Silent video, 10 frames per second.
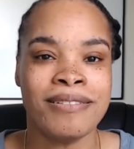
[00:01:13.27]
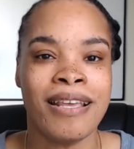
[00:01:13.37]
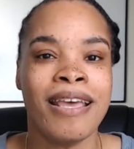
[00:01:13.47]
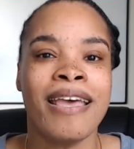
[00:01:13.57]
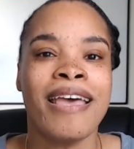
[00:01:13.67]

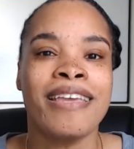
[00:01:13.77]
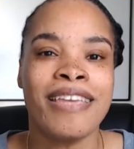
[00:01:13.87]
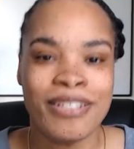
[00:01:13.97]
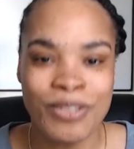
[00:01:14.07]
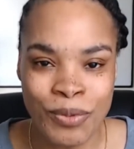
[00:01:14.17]
And
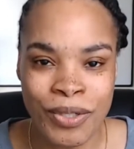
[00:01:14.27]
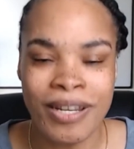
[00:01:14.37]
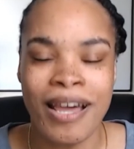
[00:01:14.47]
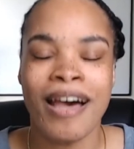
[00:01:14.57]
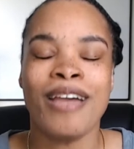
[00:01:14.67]
guess what?
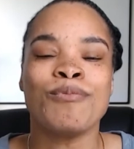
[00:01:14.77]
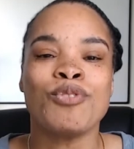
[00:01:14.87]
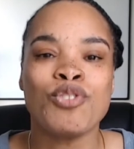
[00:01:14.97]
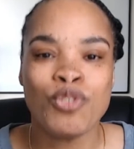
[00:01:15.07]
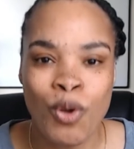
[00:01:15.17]
I am
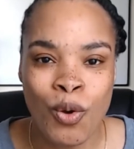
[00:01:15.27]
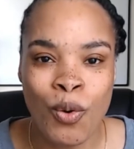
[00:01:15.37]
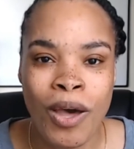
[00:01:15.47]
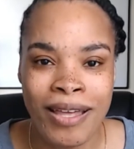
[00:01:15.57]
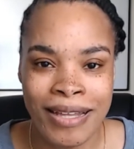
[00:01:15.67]
so
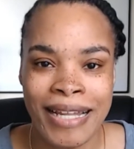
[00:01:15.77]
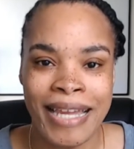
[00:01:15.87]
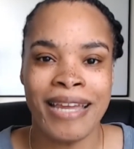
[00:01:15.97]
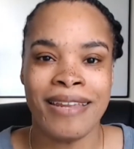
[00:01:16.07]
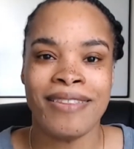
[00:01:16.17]

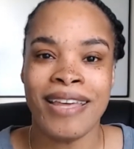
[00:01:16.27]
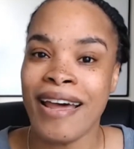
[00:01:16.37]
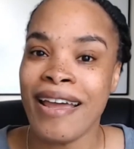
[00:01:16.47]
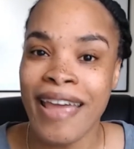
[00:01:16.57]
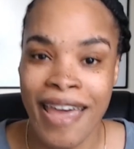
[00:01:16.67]
glad that I
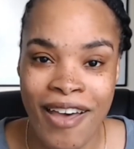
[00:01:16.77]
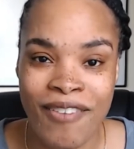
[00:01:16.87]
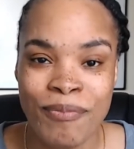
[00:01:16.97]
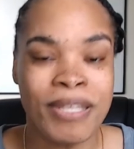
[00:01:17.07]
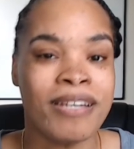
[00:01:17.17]
have,
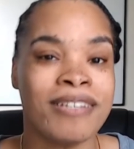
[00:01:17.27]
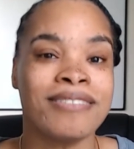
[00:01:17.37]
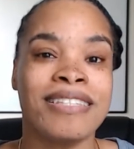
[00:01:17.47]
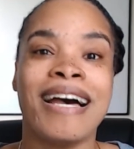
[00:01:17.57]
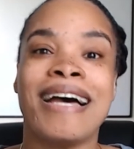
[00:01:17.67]
because
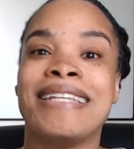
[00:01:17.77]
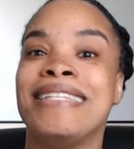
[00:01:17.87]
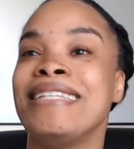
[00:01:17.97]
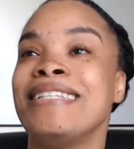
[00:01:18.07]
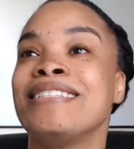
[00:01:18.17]
the
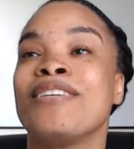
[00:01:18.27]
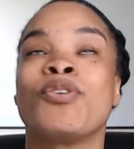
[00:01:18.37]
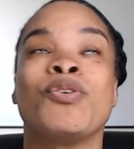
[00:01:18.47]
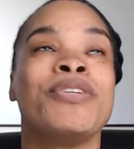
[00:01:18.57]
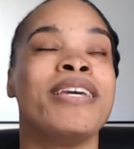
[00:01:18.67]
ideas of
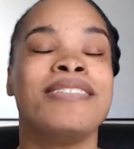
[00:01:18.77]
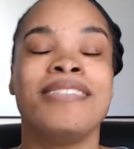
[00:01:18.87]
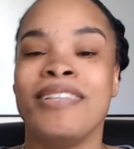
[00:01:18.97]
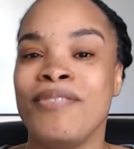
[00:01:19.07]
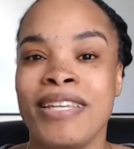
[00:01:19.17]

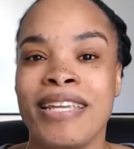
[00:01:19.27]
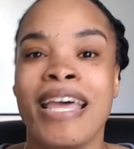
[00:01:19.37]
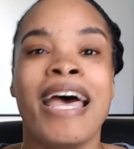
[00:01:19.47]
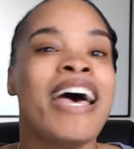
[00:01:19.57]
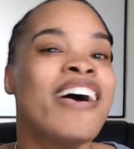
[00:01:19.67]
creativity
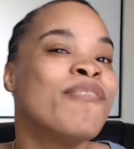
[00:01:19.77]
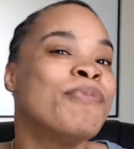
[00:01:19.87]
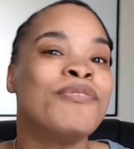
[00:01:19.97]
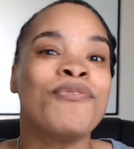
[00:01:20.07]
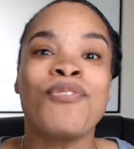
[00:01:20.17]
have been
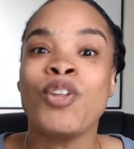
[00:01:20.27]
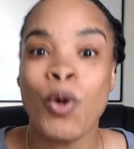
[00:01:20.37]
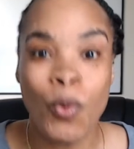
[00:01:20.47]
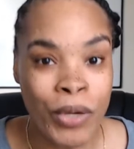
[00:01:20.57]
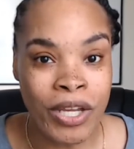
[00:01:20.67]

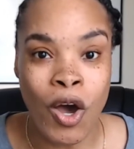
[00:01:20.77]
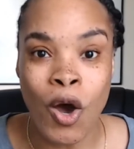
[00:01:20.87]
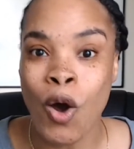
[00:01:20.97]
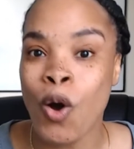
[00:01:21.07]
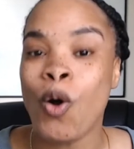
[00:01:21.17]
flowing
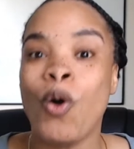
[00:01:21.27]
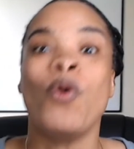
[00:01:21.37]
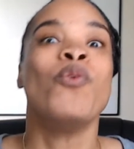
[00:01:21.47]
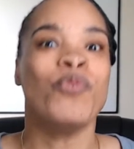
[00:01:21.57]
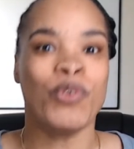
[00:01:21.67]
all
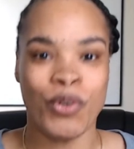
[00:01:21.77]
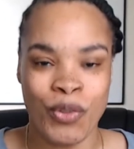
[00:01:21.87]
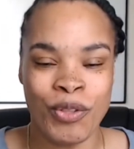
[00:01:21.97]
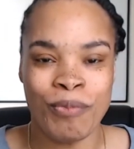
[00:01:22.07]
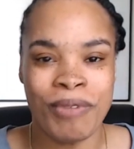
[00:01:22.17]
over
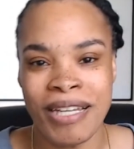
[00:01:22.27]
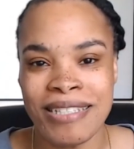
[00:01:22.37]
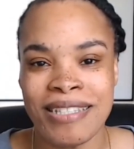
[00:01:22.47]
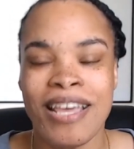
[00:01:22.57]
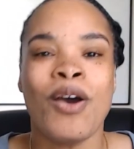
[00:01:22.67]
the place.
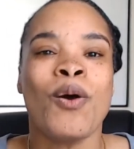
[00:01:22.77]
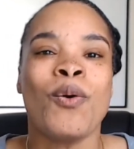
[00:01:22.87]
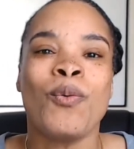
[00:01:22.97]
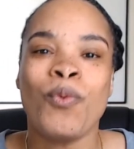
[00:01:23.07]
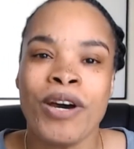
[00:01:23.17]

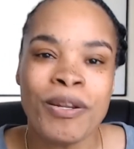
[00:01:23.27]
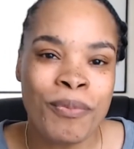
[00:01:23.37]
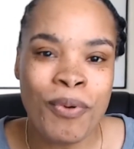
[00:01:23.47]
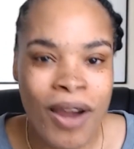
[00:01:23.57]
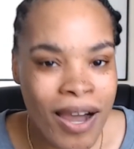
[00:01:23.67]
What
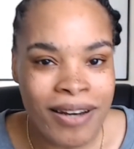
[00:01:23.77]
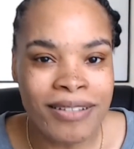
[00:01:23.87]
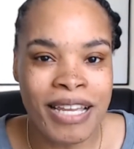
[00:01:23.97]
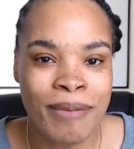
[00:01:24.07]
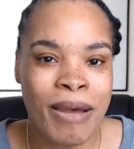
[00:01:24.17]
product
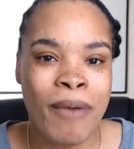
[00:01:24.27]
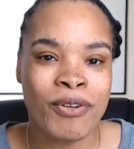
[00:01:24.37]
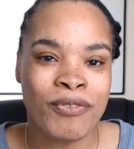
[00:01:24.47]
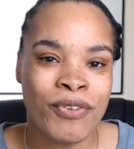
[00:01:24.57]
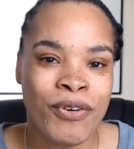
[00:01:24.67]
am I
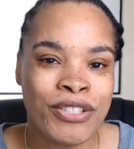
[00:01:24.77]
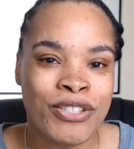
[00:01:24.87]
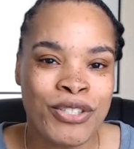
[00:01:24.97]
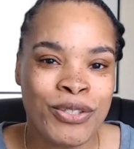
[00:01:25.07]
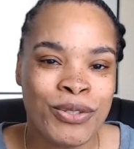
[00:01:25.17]
referring
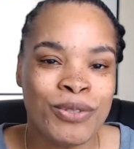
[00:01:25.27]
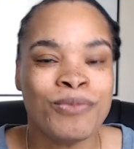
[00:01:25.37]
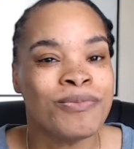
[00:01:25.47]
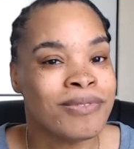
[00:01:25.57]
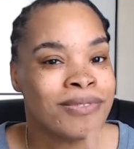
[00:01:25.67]
to?
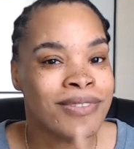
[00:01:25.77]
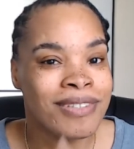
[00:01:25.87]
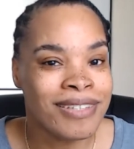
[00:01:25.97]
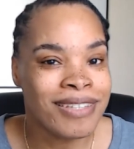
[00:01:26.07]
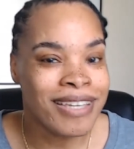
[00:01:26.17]

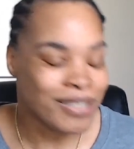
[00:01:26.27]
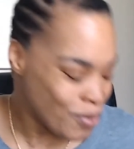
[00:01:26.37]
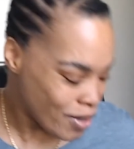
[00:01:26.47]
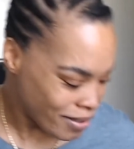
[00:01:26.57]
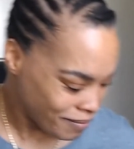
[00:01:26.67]
Guess
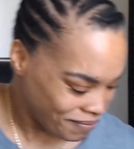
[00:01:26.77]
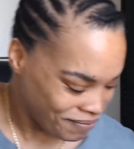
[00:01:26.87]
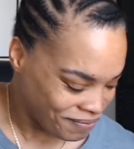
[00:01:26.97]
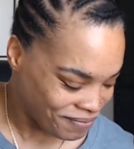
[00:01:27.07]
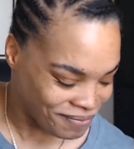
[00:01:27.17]
what?
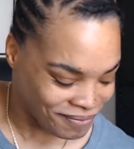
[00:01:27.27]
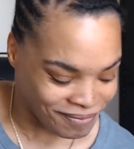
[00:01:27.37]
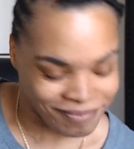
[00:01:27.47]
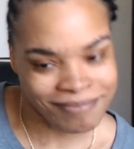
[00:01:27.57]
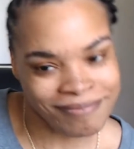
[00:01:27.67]

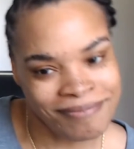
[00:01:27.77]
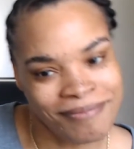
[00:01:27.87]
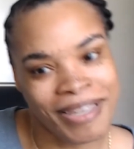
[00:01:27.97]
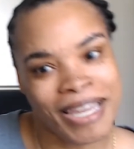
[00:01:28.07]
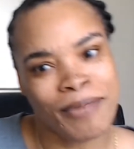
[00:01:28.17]
I
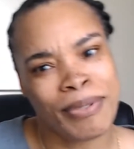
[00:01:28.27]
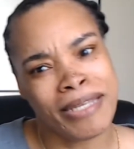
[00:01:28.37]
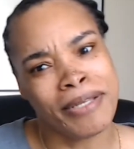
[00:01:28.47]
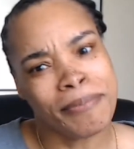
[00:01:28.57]
gotta pick it up.